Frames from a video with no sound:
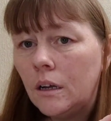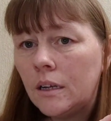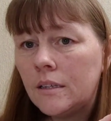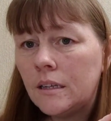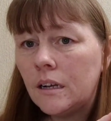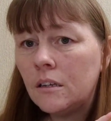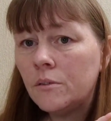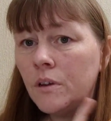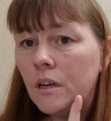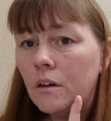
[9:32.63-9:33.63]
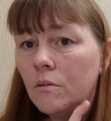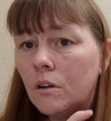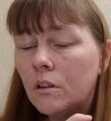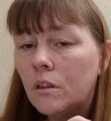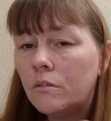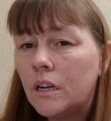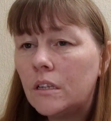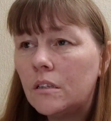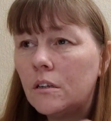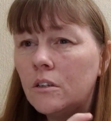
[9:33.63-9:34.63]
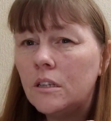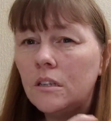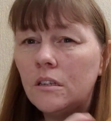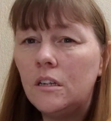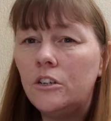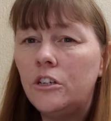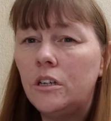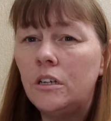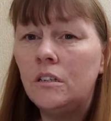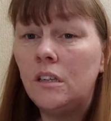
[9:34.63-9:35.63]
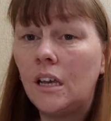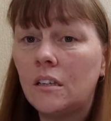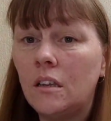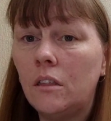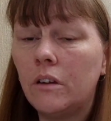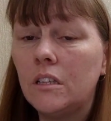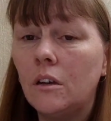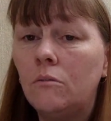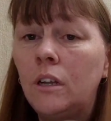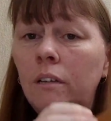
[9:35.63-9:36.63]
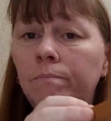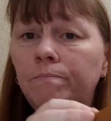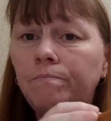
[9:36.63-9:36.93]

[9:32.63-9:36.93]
And I said last week, one of the threads, because this is stitched in CXC threads only,